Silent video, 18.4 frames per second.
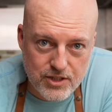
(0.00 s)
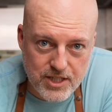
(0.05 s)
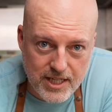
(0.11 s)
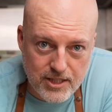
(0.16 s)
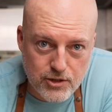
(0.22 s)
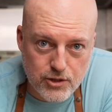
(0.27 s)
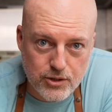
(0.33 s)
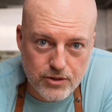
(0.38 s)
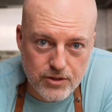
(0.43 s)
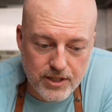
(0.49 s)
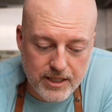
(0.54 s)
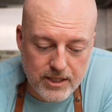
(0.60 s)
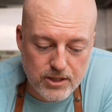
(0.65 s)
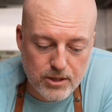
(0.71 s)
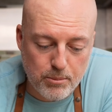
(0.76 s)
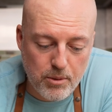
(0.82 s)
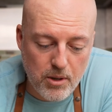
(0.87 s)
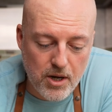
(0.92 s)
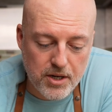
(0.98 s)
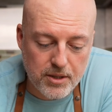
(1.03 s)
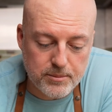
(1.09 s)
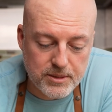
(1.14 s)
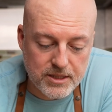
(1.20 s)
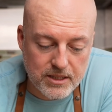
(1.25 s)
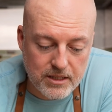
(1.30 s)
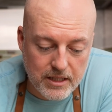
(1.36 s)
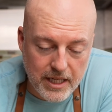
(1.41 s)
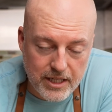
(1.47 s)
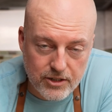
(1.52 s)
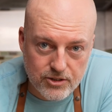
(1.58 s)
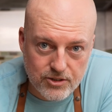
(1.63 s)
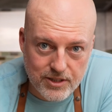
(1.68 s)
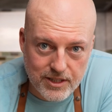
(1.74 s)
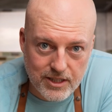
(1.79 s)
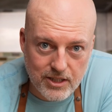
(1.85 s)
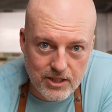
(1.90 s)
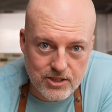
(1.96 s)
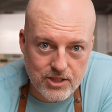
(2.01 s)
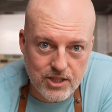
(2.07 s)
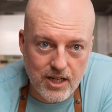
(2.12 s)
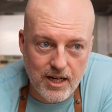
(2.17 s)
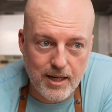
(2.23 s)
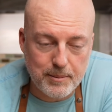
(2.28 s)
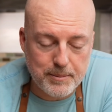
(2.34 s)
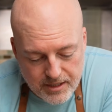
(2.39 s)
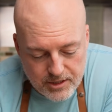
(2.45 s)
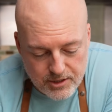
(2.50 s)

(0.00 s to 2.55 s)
denser thing at the bottom and the lighter thing on top,